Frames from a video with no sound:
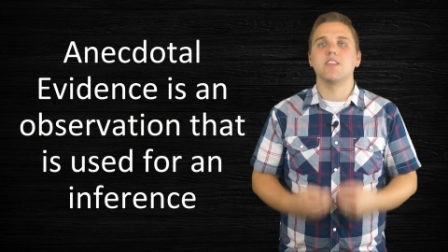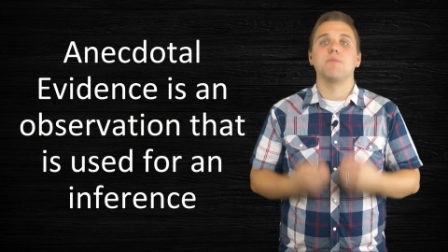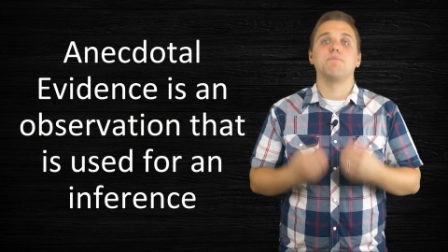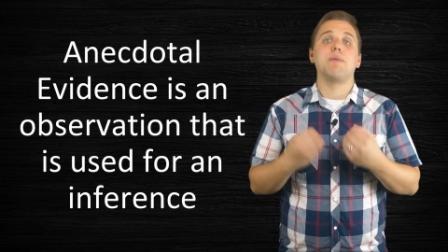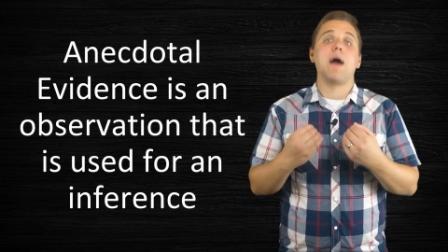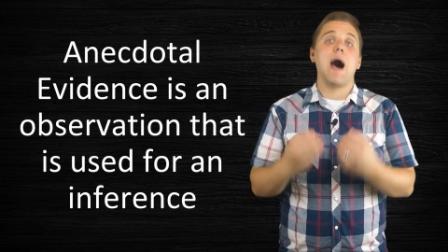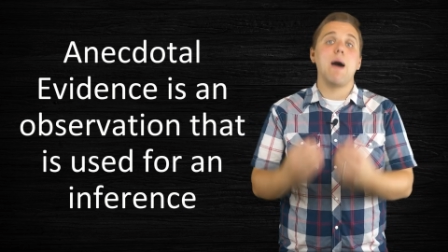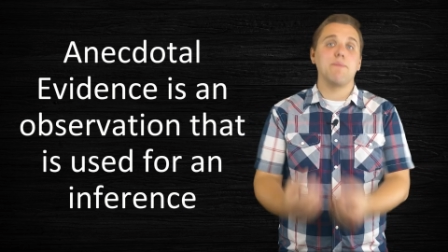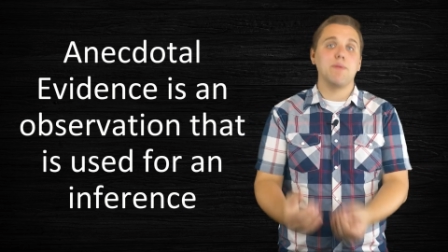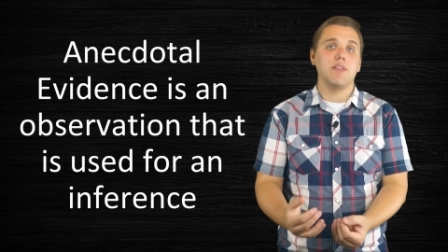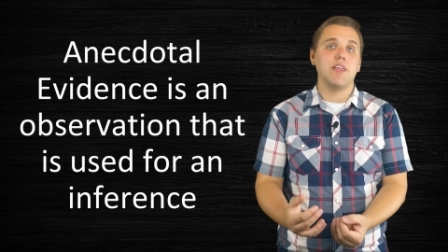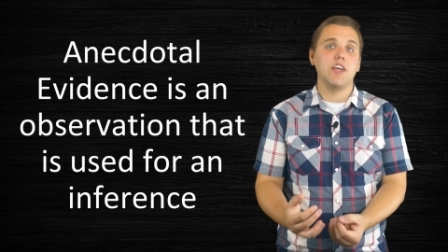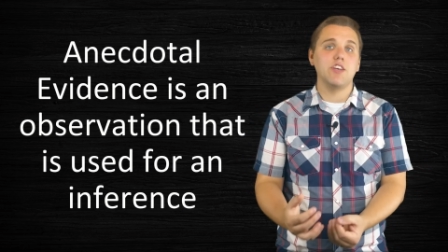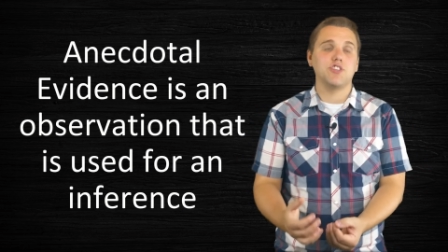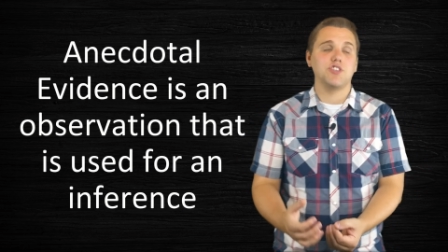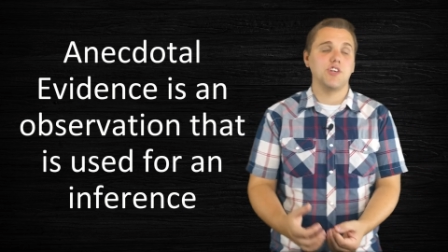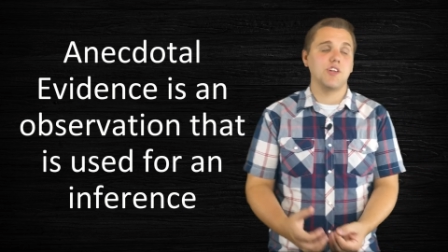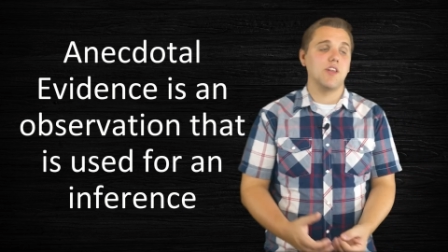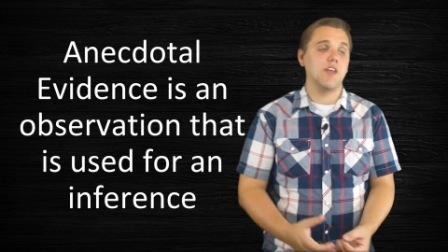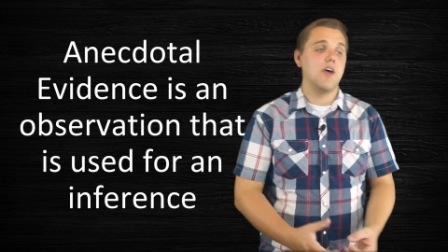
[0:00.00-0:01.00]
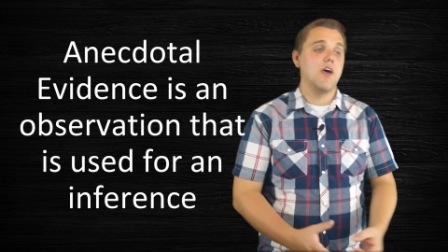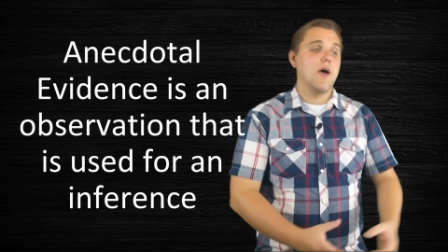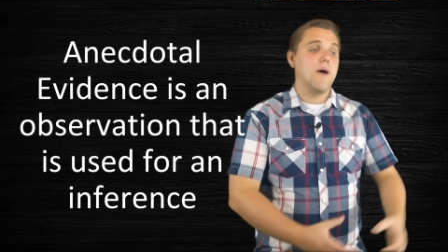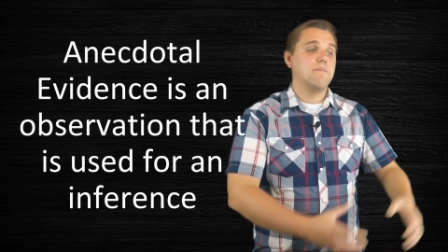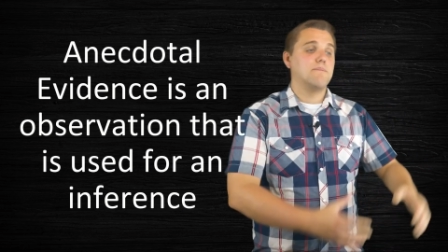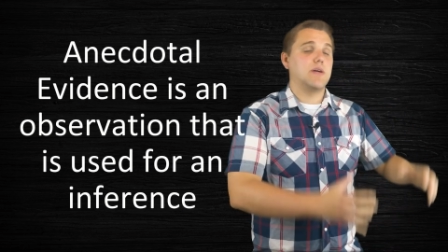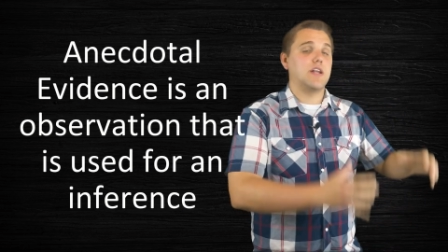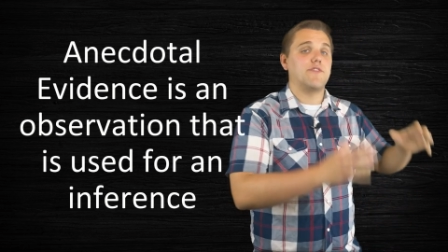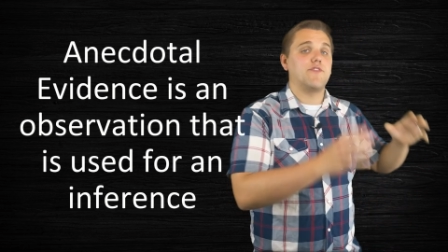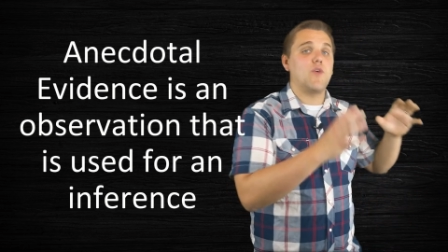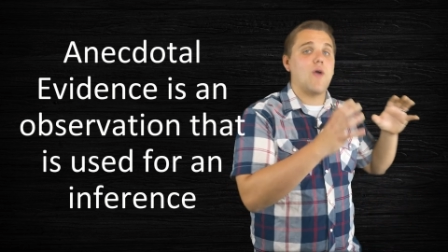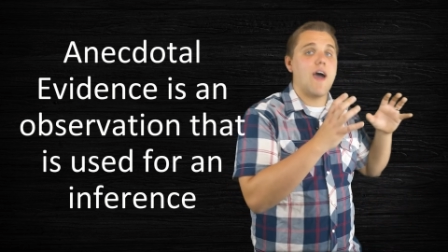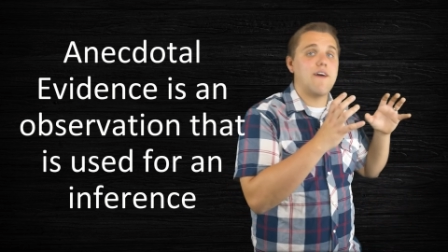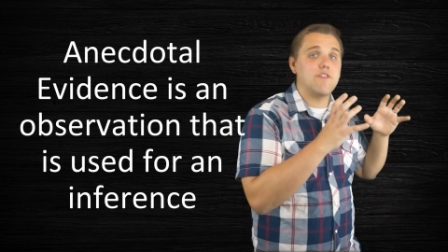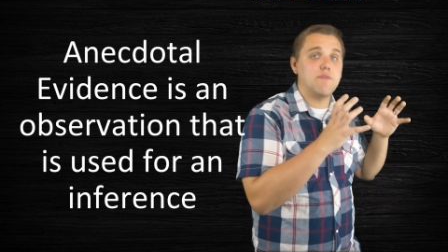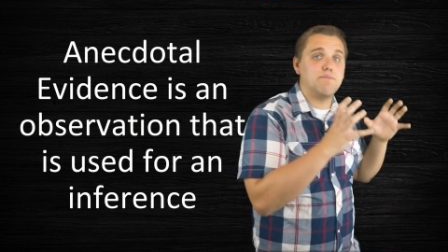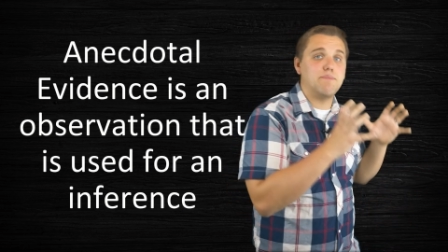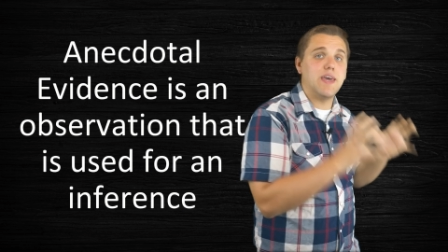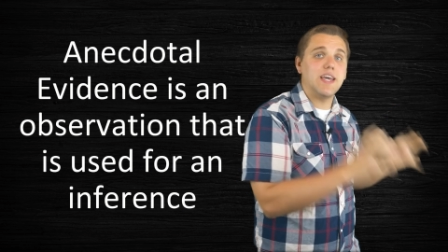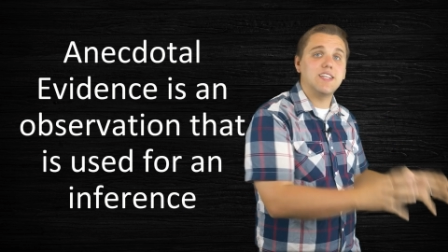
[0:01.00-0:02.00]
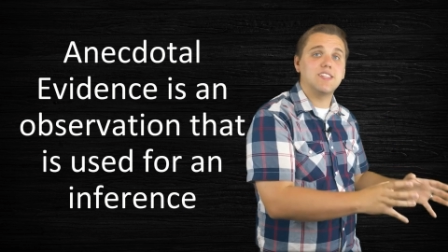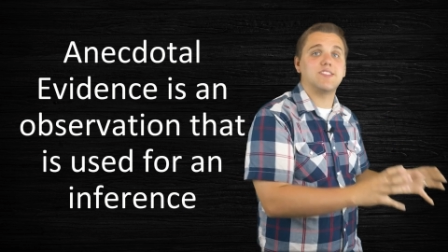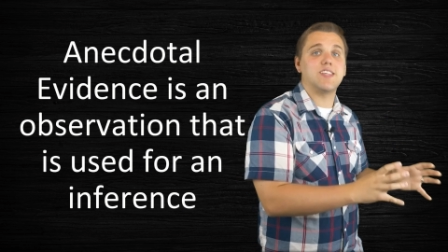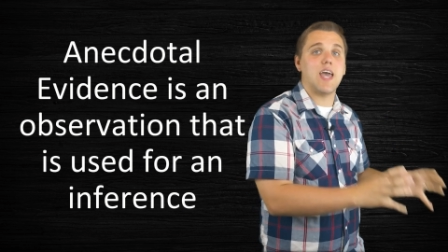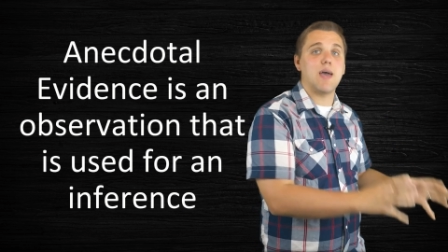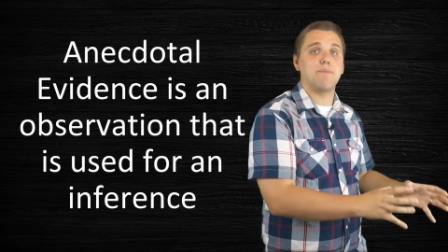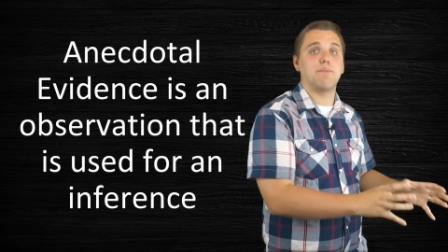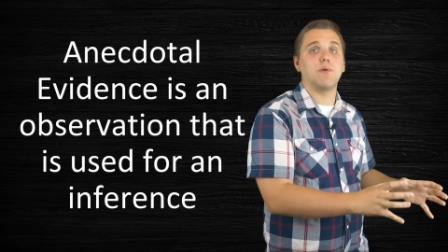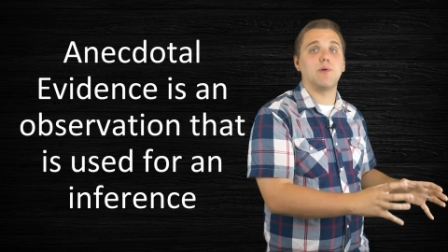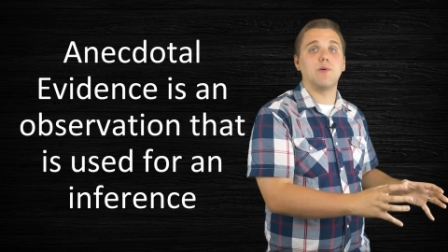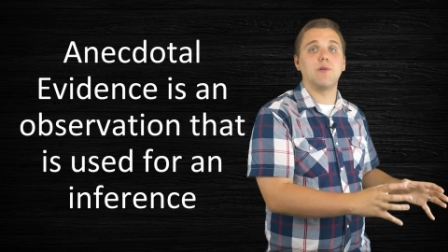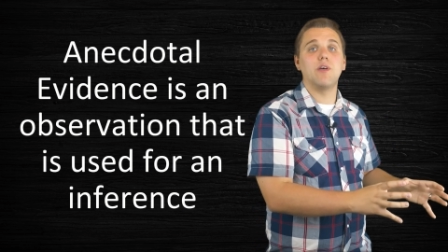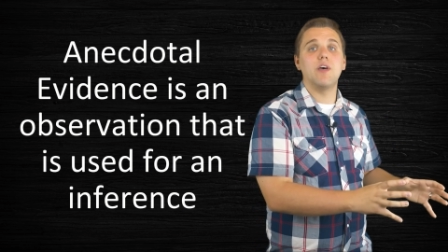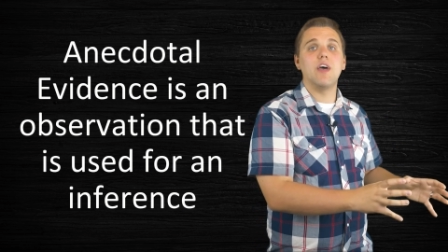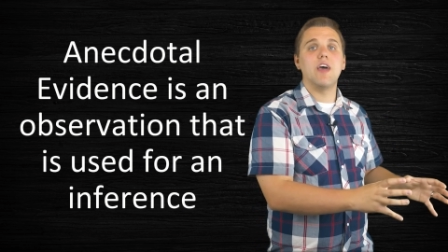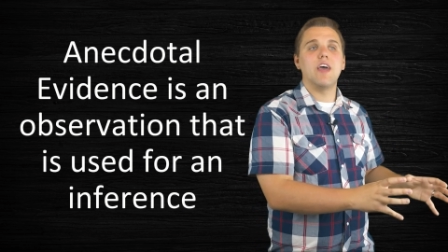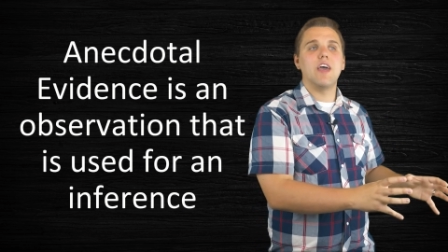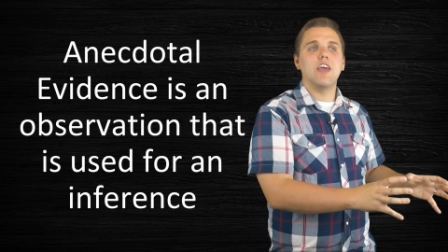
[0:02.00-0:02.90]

the population. But if you have a big sample,